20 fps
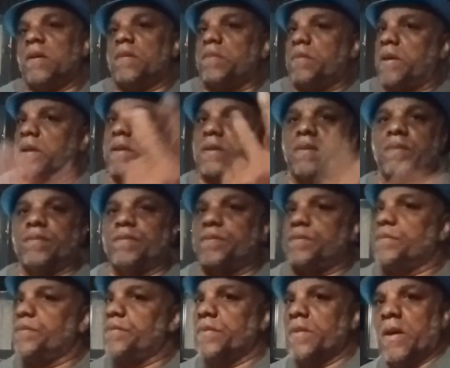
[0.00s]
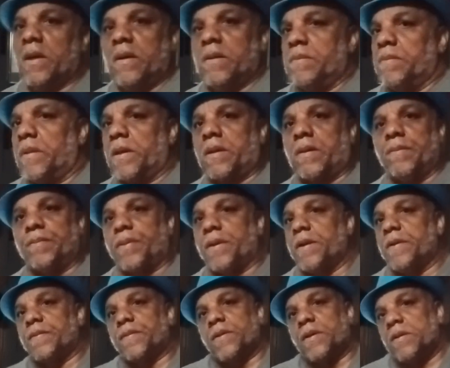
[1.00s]
Make them
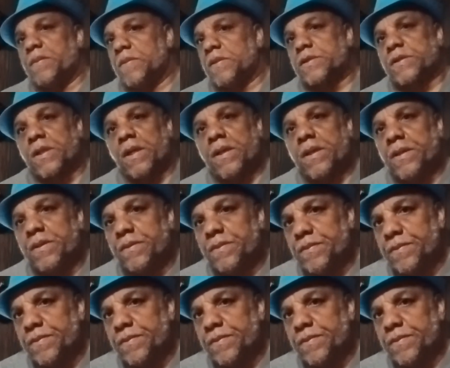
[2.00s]
pay for their mistake.